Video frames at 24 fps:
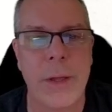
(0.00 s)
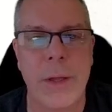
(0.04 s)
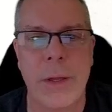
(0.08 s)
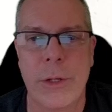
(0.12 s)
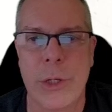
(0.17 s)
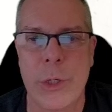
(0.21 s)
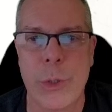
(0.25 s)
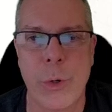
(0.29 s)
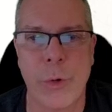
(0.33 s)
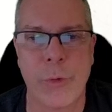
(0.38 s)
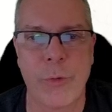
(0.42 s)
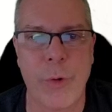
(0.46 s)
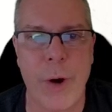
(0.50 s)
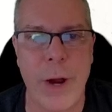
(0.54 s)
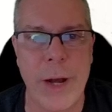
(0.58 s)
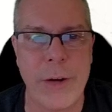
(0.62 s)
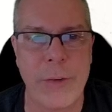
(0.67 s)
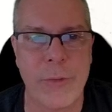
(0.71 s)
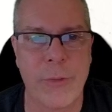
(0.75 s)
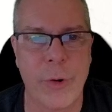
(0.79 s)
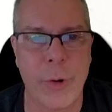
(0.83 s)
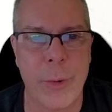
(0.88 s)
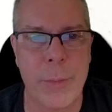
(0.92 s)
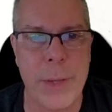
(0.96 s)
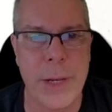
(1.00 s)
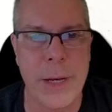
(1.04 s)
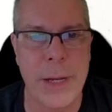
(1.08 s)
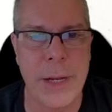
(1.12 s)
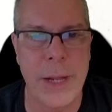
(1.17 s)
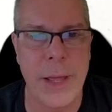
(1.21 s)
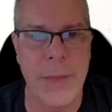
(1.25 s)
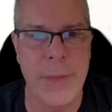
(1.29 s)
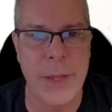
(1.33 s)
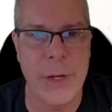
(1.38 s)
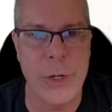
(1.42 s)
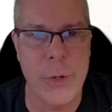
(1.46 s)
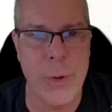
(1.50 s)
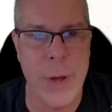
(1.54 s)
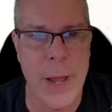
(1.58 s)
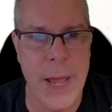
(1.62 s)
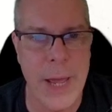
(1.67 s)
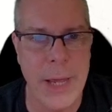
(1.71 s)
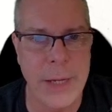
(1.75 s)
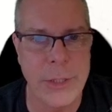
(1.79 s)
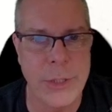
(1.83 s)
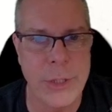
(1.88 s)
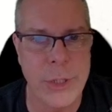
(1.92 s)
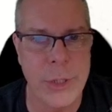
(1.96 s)
You were frightened for a minute, and then you
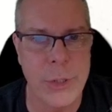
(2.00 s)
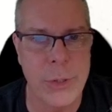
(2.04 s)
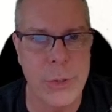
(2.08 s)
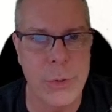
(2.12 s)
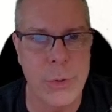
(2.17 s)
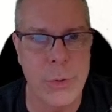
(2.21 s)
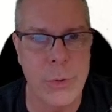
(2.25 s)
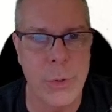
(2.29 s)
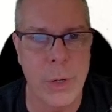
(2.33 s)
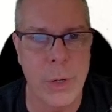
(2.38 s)
had to